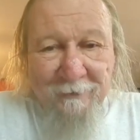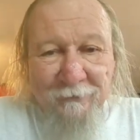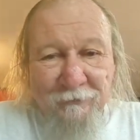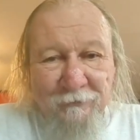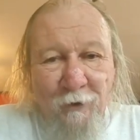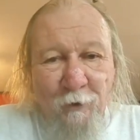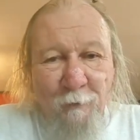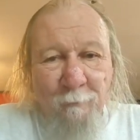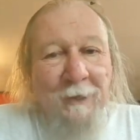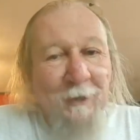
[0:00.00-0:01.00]

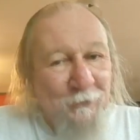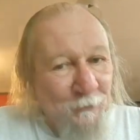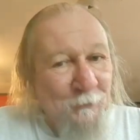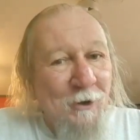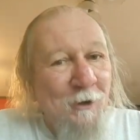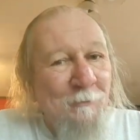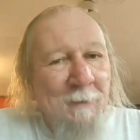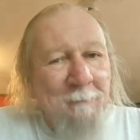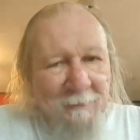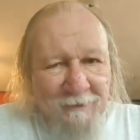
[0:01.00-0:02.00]
So, but I do know
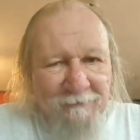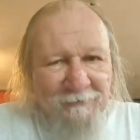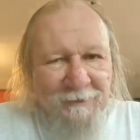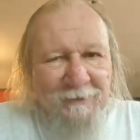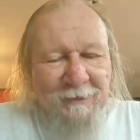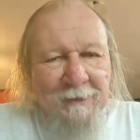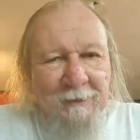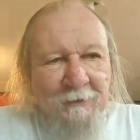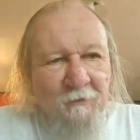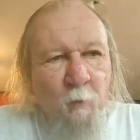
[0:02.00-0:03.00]
my beef,
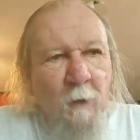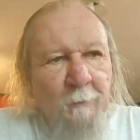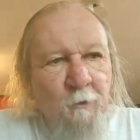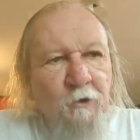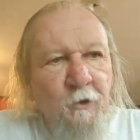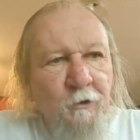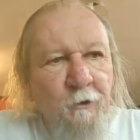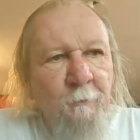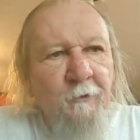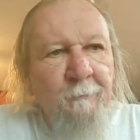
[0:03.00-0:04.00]
and this wine will go
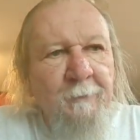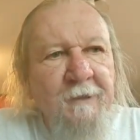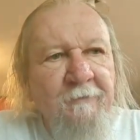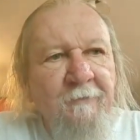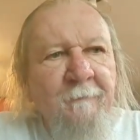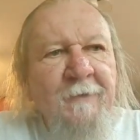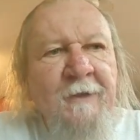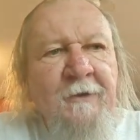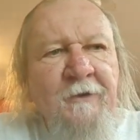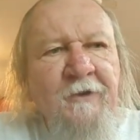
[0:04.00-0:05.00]
good with beef.
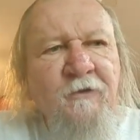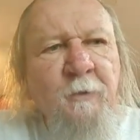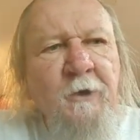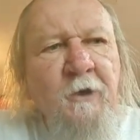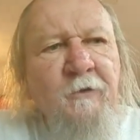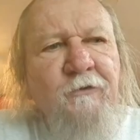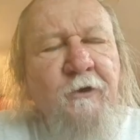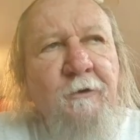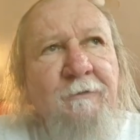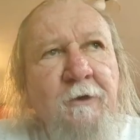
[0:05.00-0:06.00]
This would
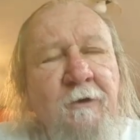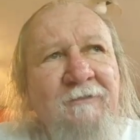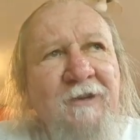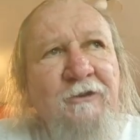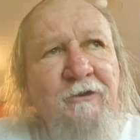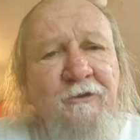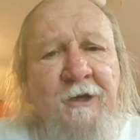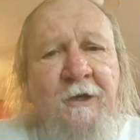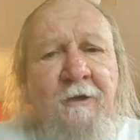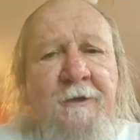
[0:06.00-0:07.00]
also, if you're a
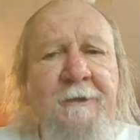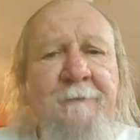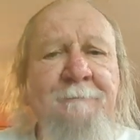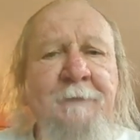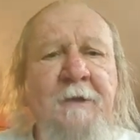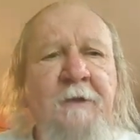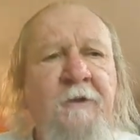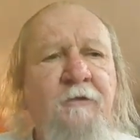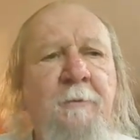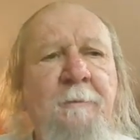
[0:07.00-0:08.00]
vegetarian,
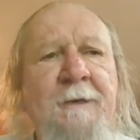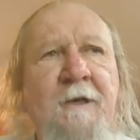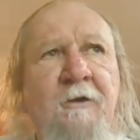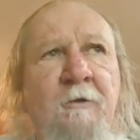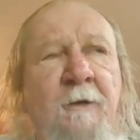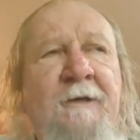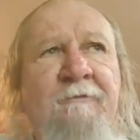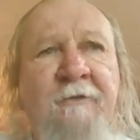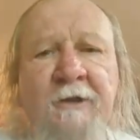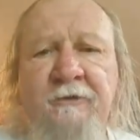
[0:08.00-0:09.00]
this would be a great
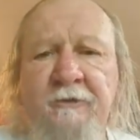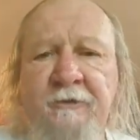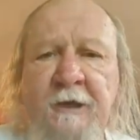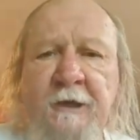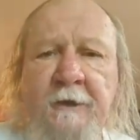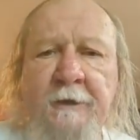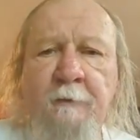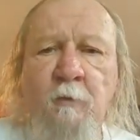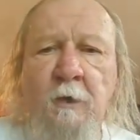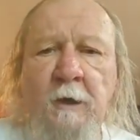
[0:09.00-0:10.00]

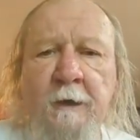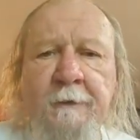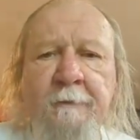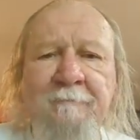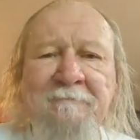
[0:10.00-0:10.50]
vegetarian wine.